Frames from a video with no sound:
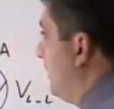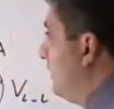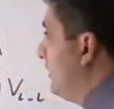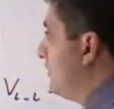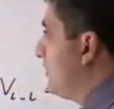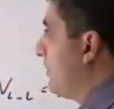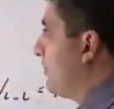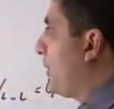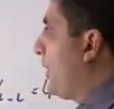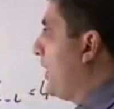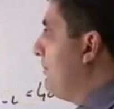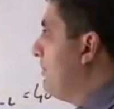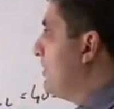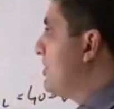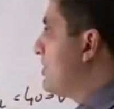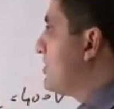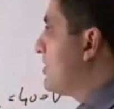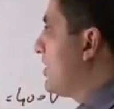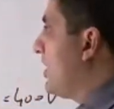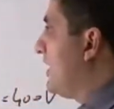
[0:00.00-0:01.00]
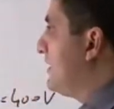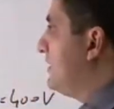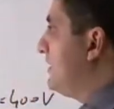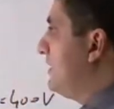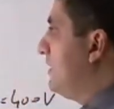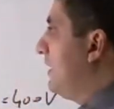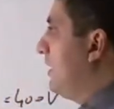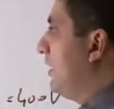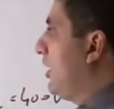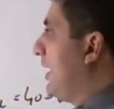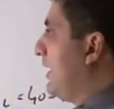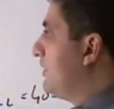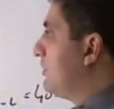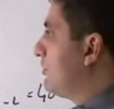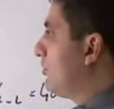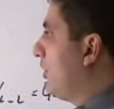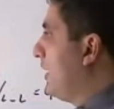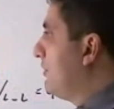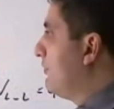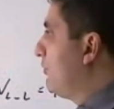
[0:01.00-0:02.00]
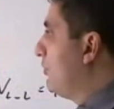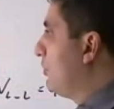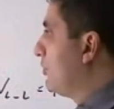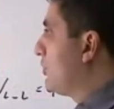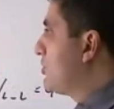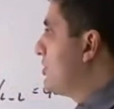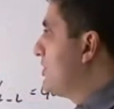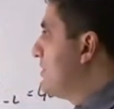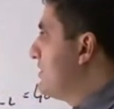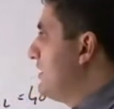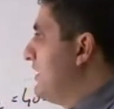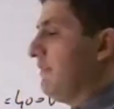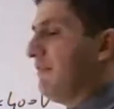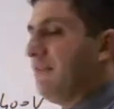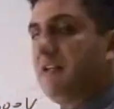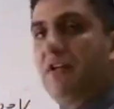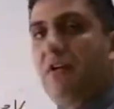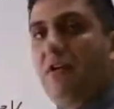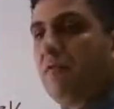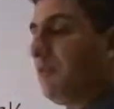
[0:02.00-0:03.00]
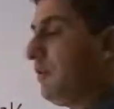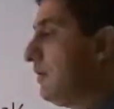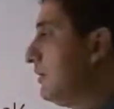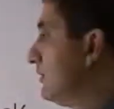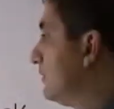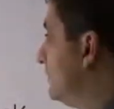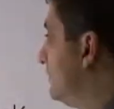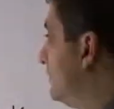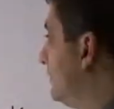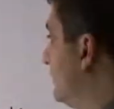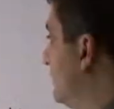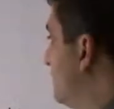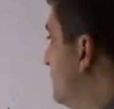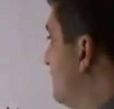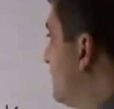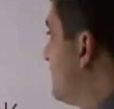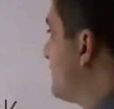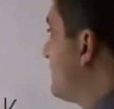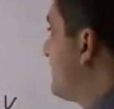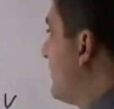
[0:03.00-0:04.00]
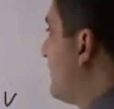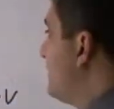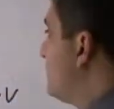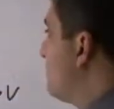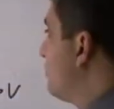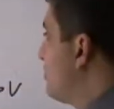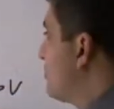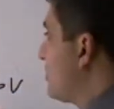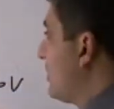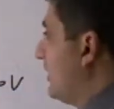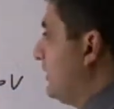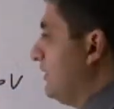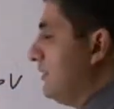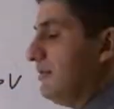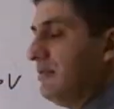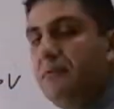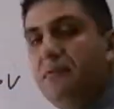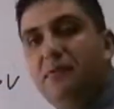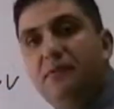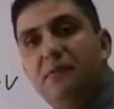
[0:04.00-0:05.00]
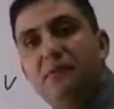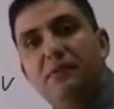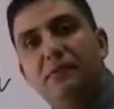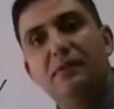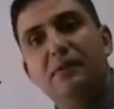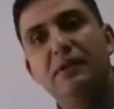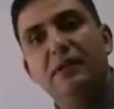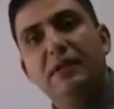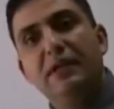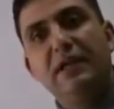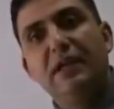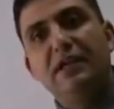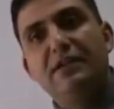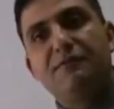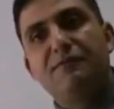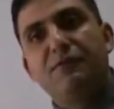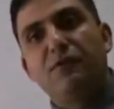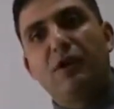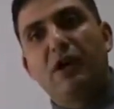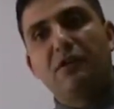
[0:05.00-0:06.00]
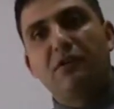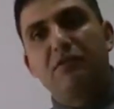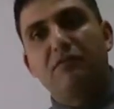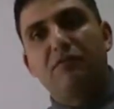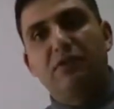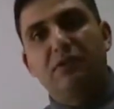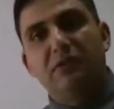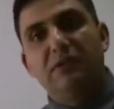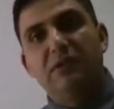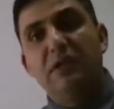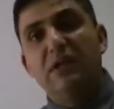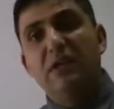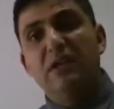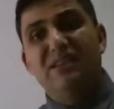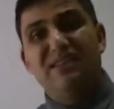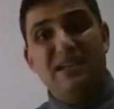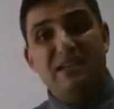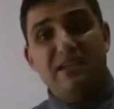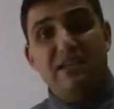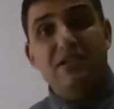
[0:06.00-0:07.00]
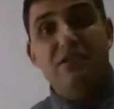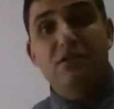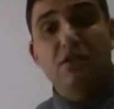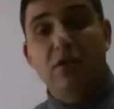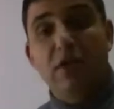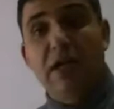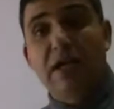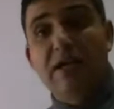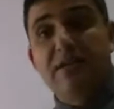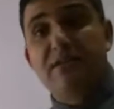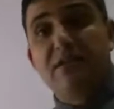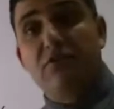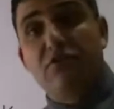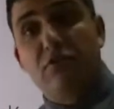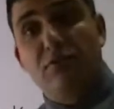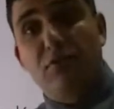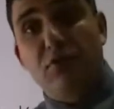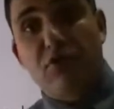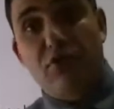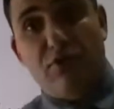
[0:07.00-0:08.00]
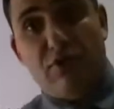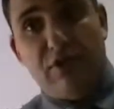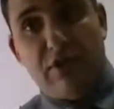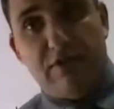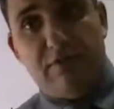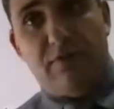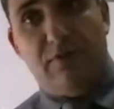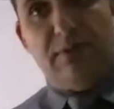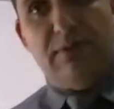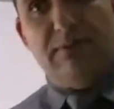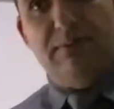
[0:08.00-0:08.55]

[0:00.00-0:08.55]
The primary side line to line voltage is 11 kilovolt. The secondary side is 400 volt. This is known as distribution transformer.